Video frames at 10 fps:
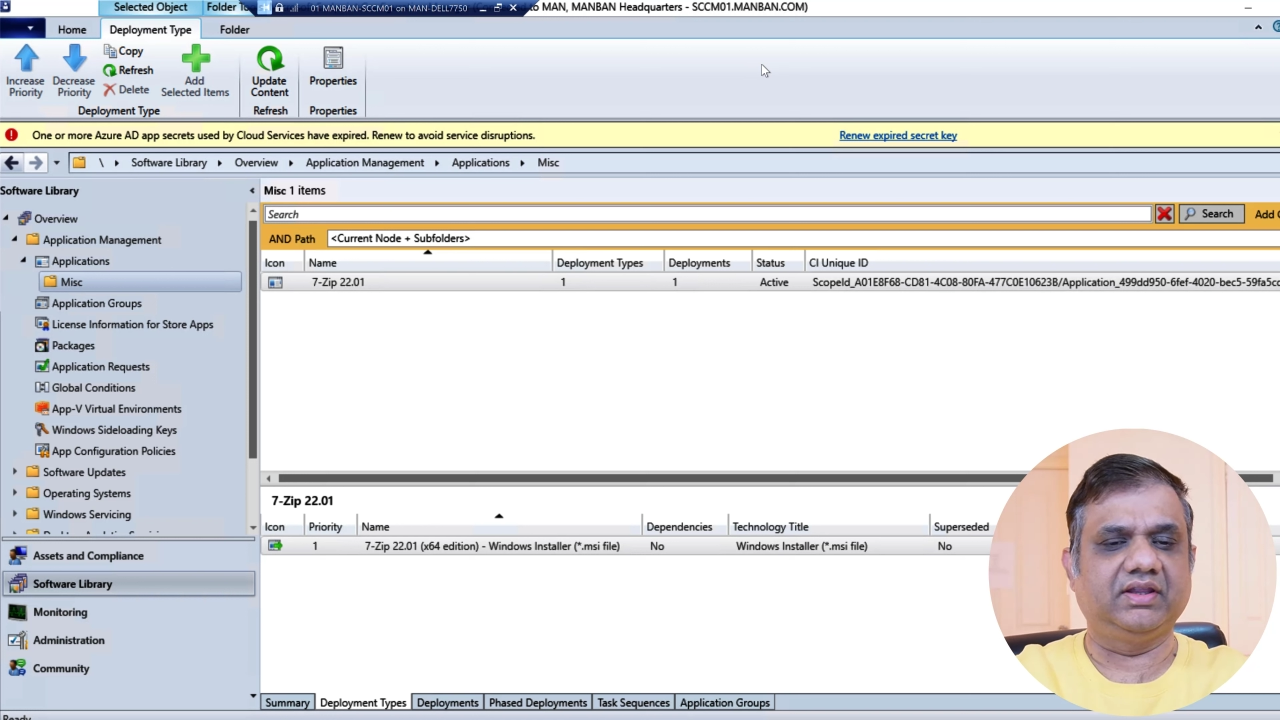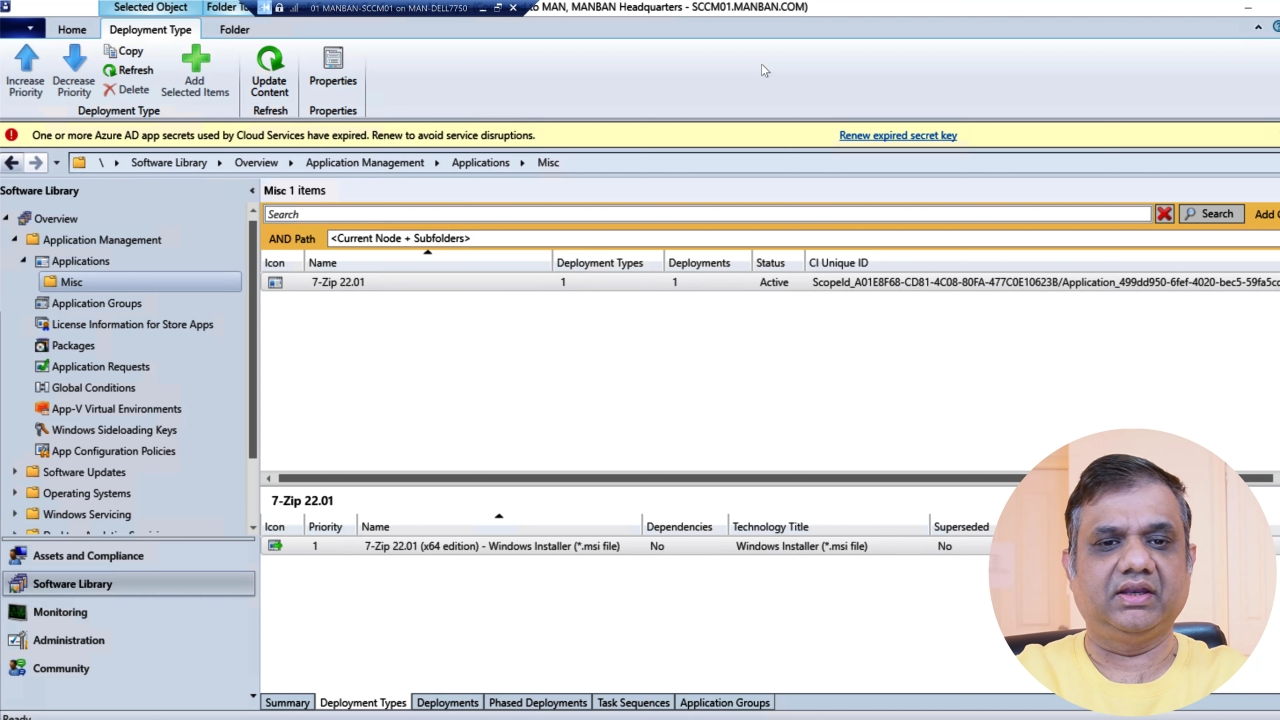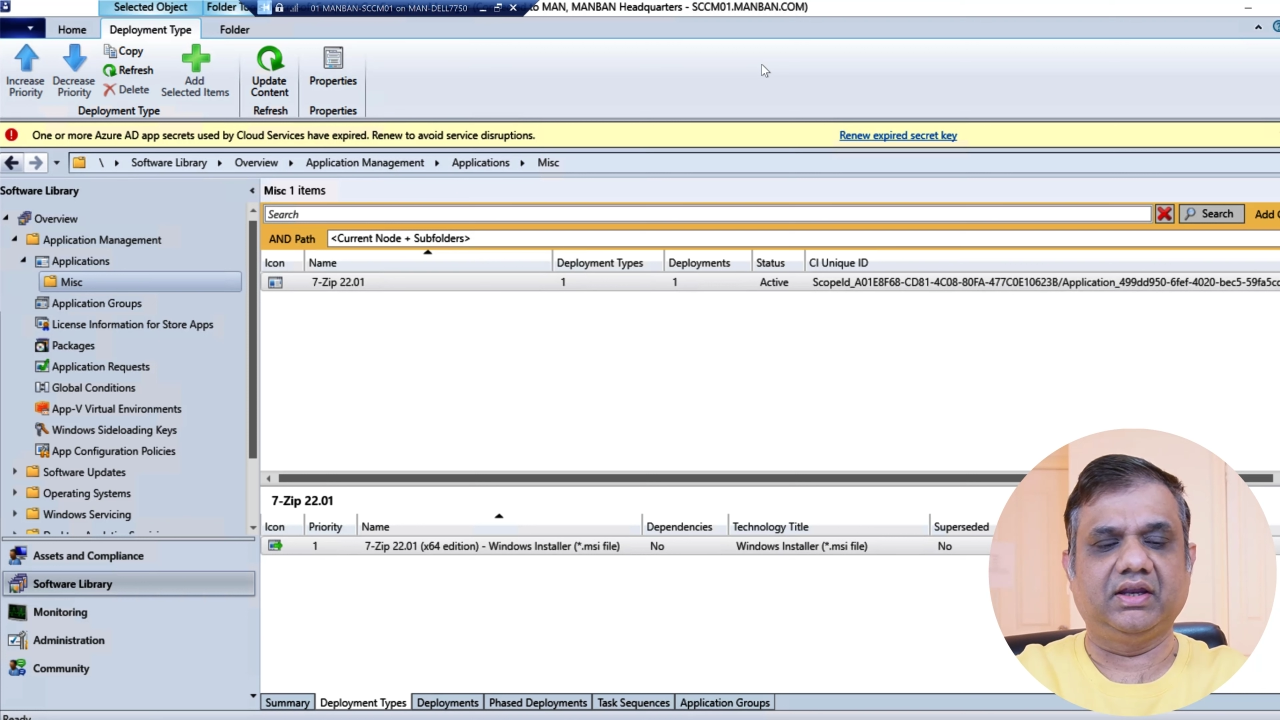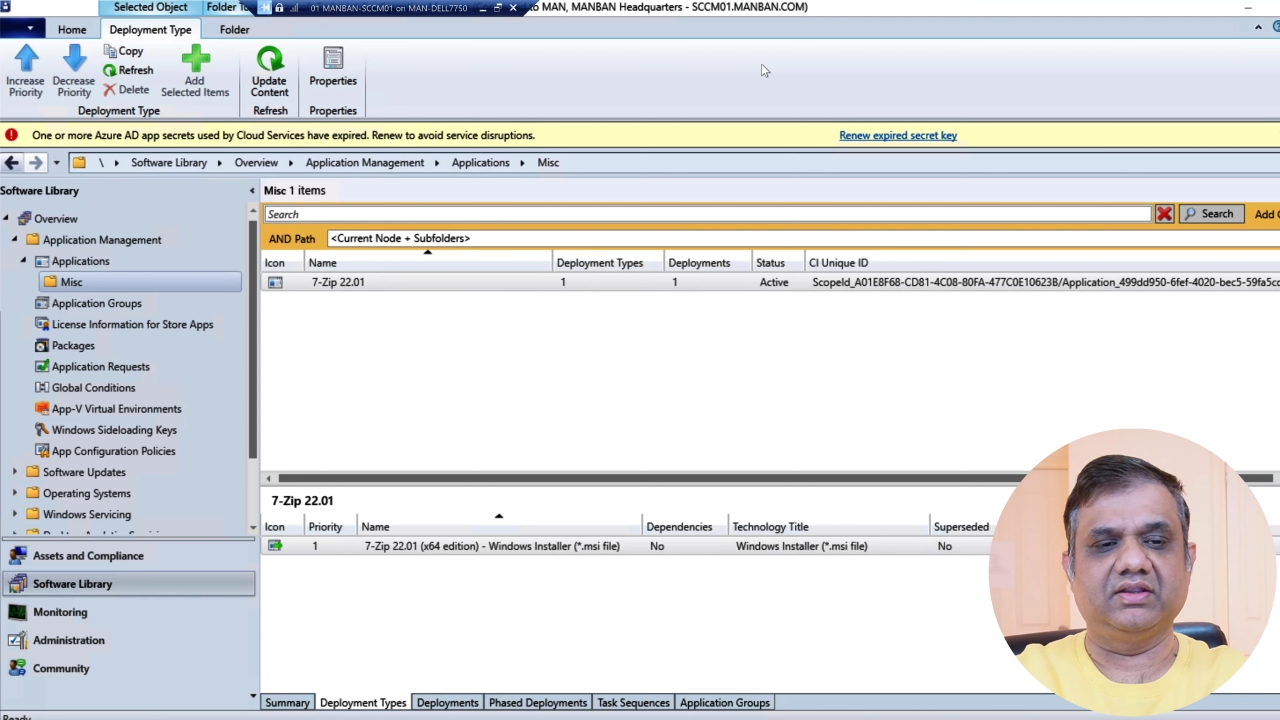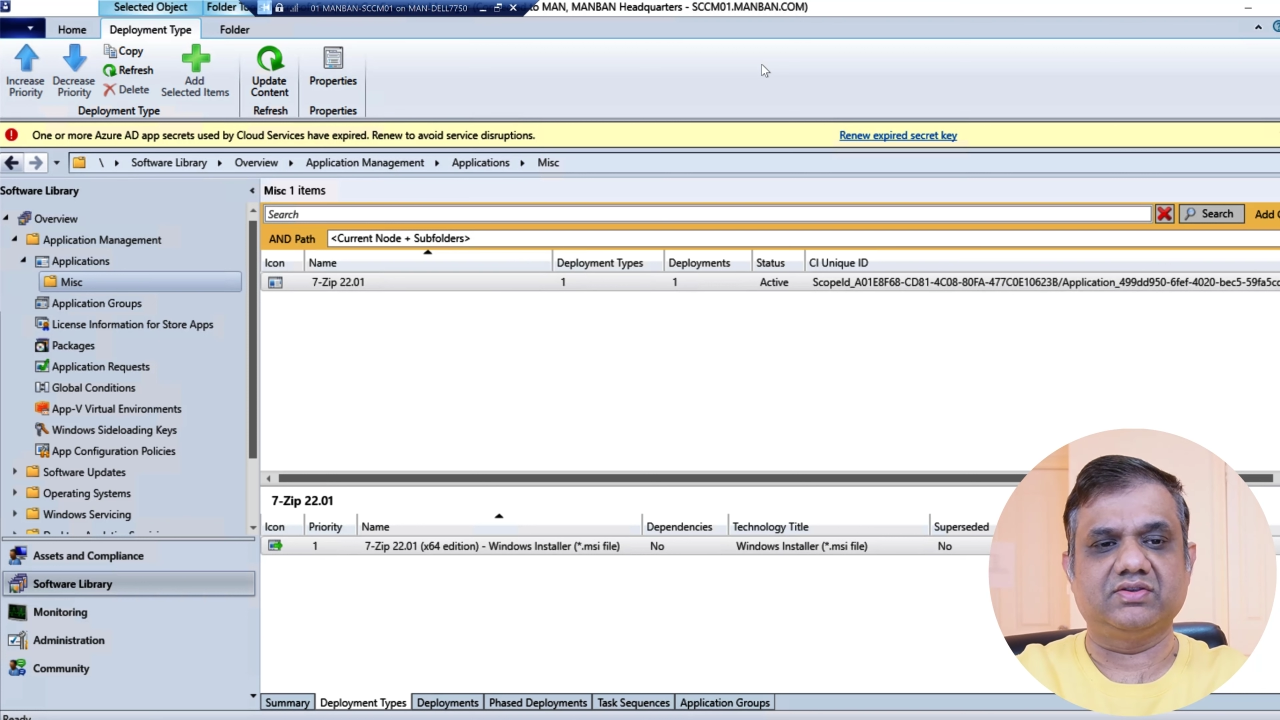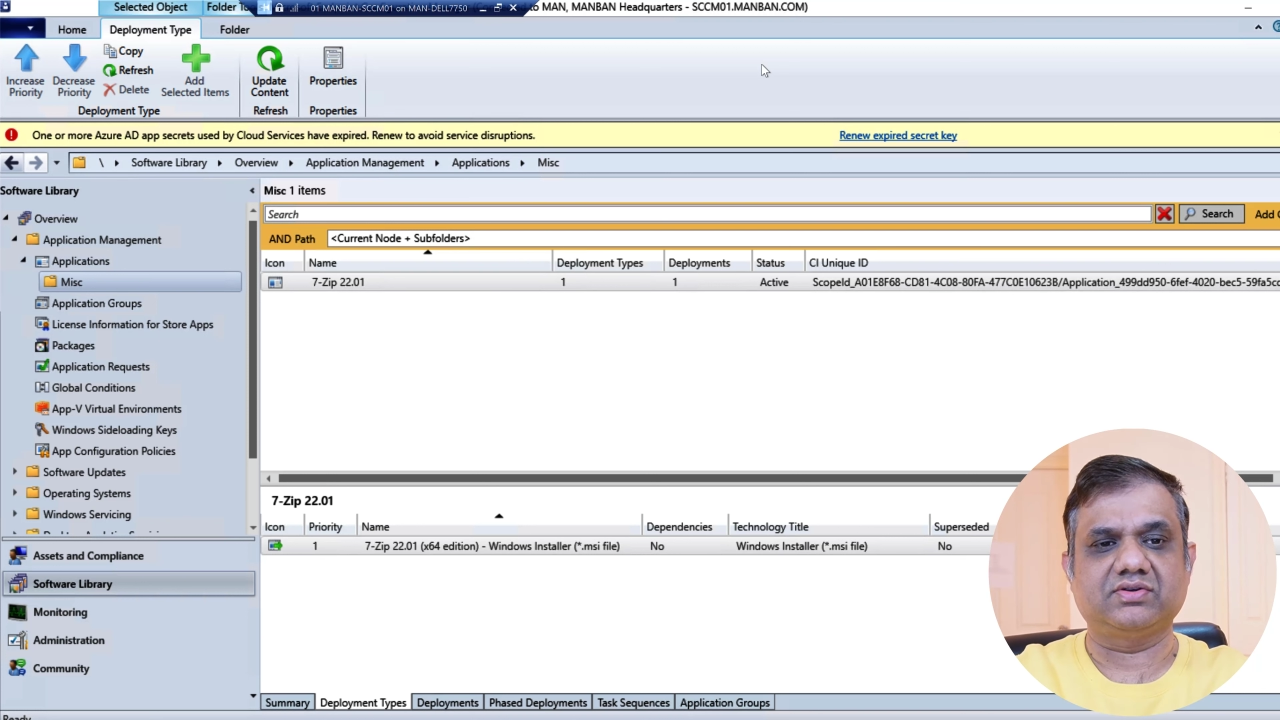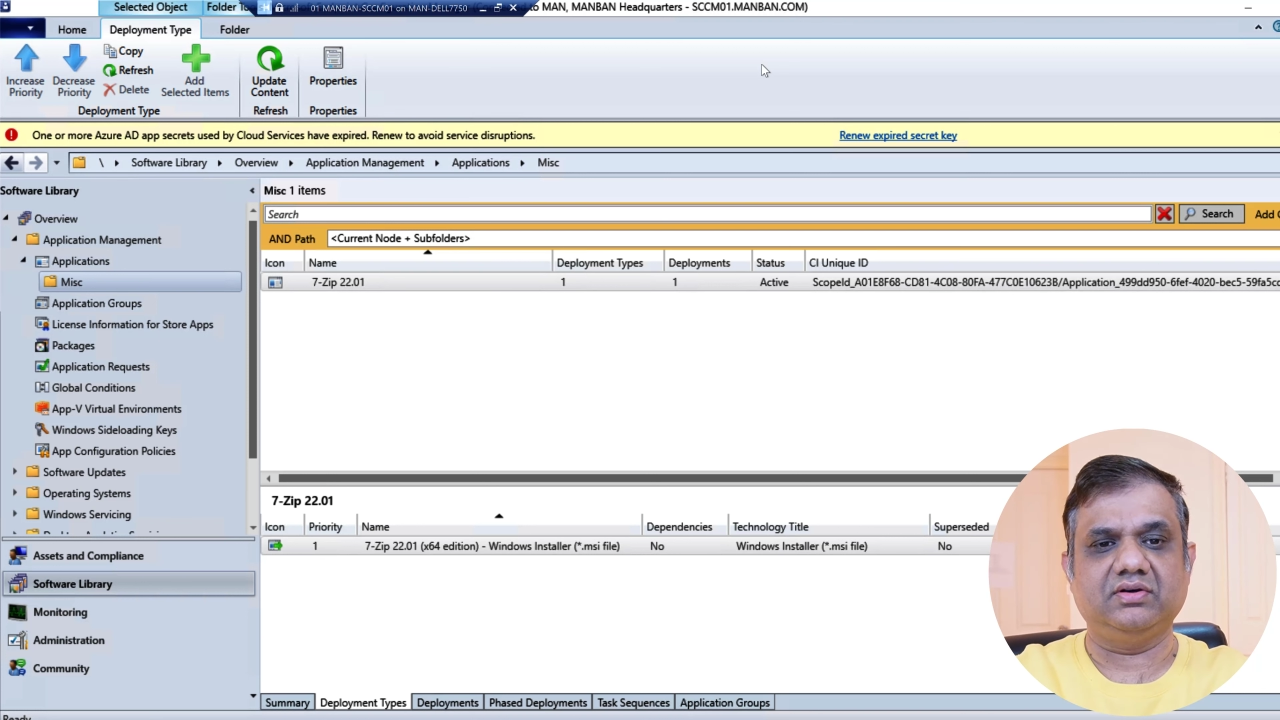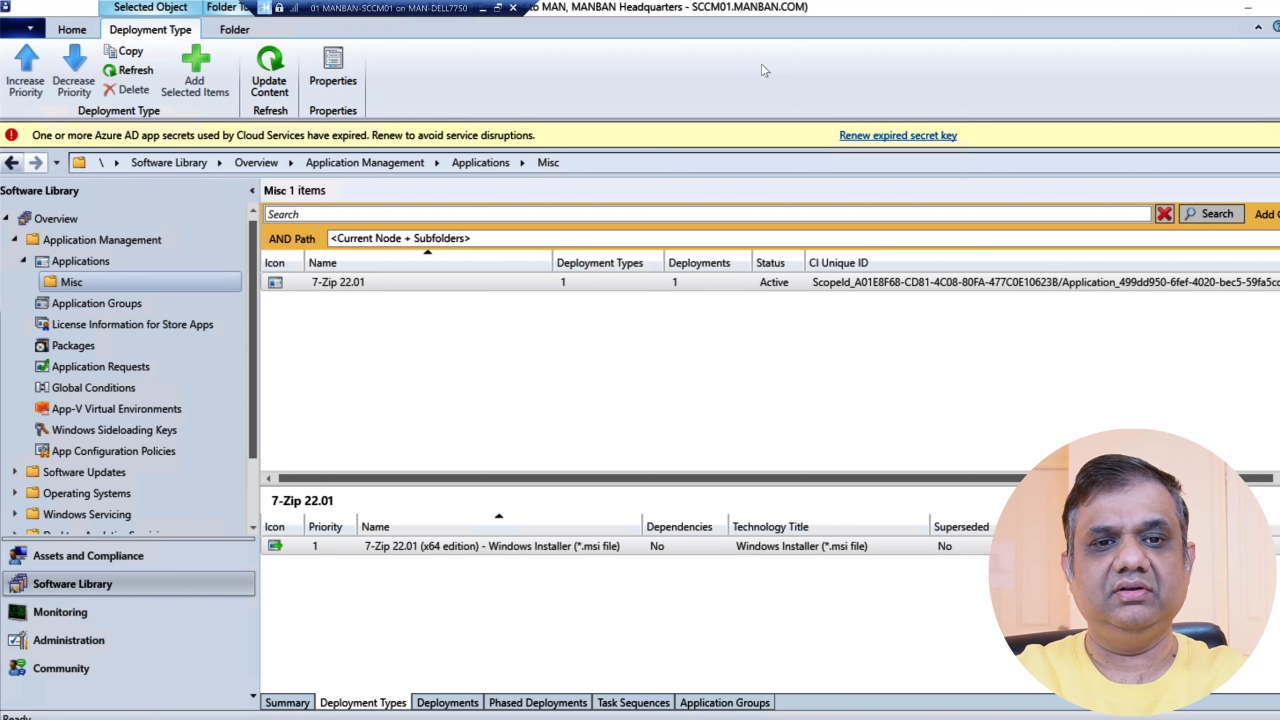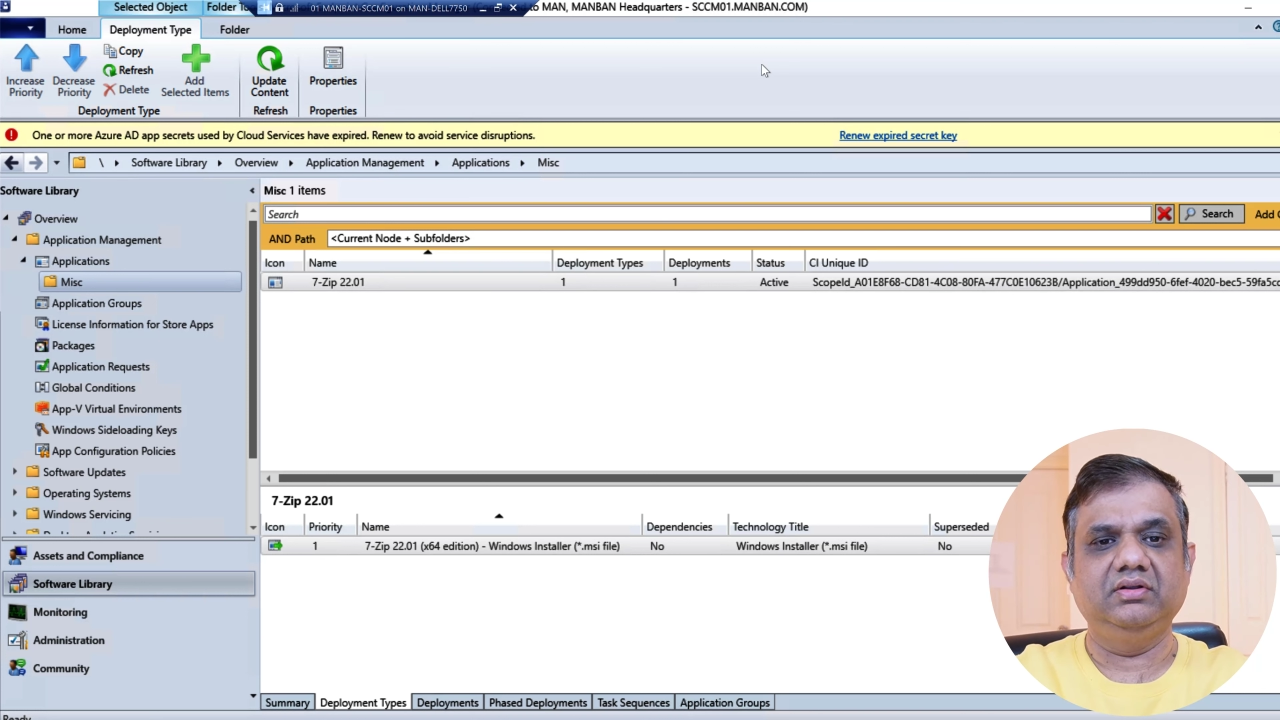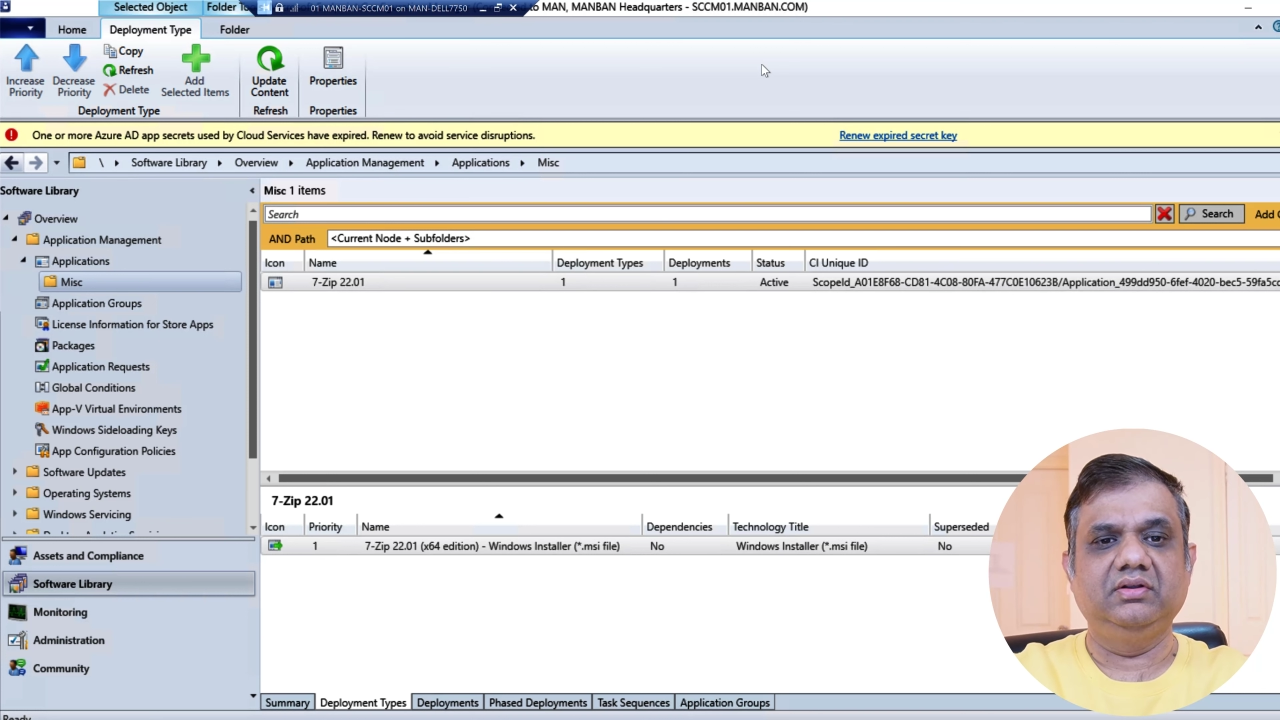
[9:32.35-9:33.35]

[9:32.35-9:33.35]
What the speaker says: can get installed.